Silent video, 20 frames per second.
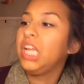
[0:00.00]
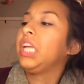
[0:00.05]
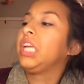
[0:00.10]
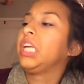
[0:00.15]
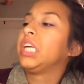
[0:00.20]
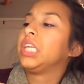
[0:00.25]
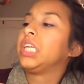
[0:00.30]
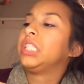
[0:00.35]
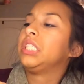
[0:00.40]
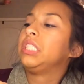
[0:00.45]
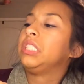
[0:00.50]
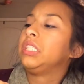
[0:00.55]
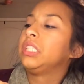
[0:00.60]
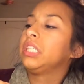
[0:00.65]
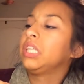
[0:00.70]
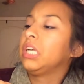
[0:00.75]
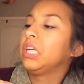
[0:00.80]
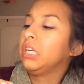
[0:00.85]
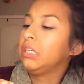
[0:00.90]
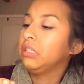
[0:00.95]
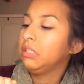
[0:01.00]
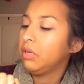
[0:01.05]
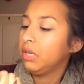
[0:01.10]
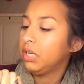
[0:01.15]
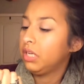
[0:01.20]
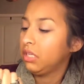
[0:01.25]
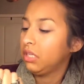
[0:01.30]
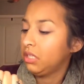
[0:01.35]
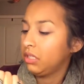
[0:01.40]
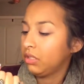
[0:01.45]
and I don't know
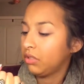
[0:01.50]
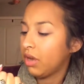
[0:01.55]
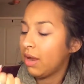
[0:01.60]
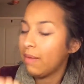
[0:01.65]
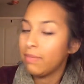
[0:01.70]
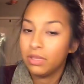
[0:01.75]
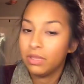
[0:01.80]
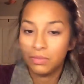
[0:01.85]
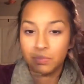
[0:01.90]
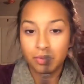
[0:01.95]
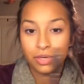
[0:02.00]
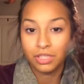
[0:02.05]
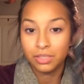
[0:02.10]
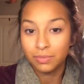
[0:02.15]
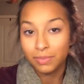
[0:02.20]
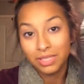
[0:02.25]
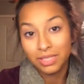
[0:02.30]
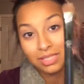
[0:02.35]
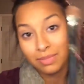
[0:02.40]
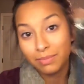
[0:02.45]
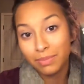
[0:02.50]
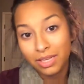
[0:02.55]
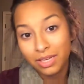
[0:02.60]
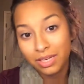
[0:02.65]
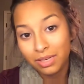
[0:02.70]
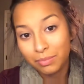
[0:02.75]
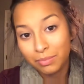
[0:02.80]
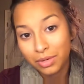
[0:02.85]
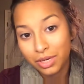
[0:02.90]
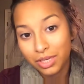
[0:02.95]
how to describe this brush, but it's a
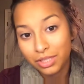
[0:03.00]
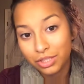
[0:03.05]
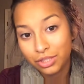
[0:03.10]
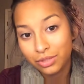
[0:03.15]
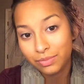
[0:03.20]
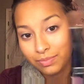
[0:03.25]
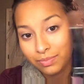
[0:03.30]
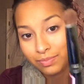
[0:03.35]
blending brush.